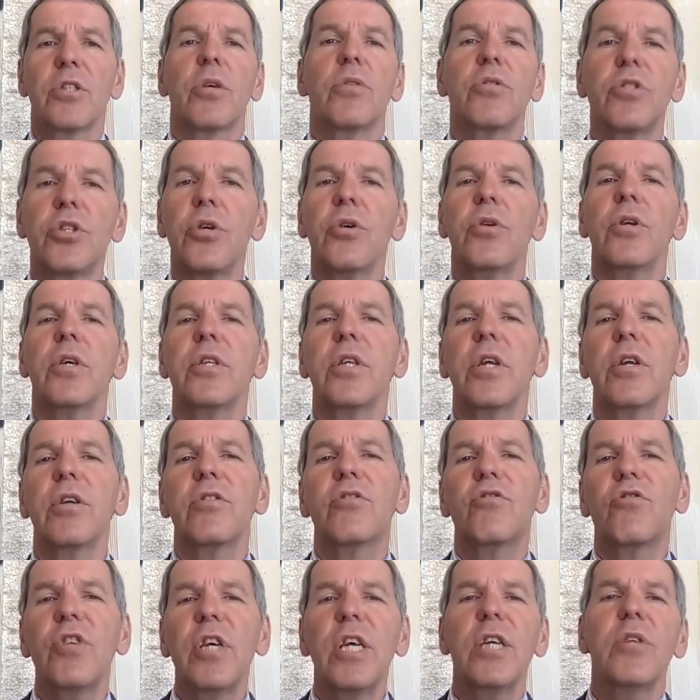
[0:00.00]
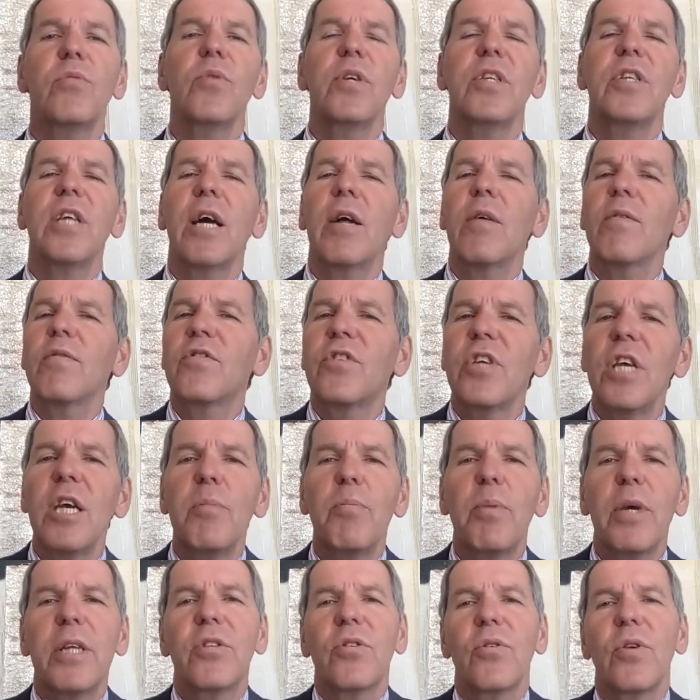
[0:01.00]
So, during the retreat, we delve
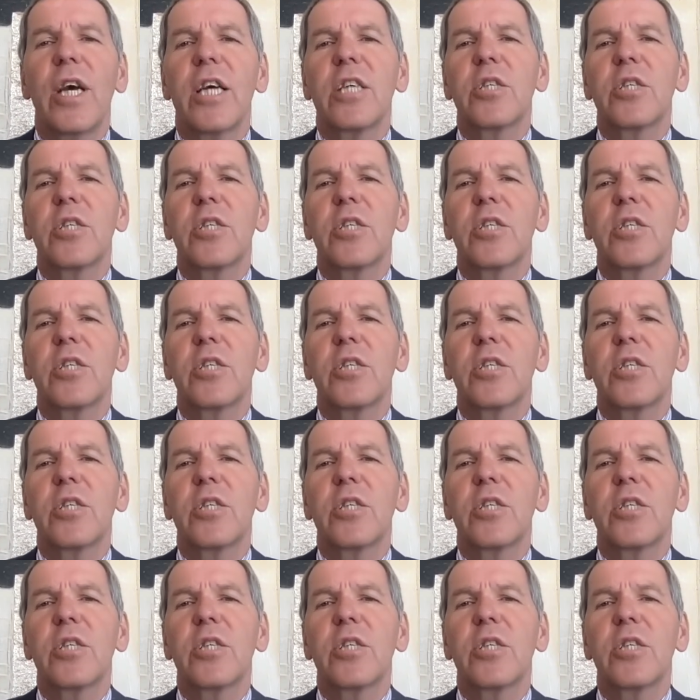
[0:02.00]
deep into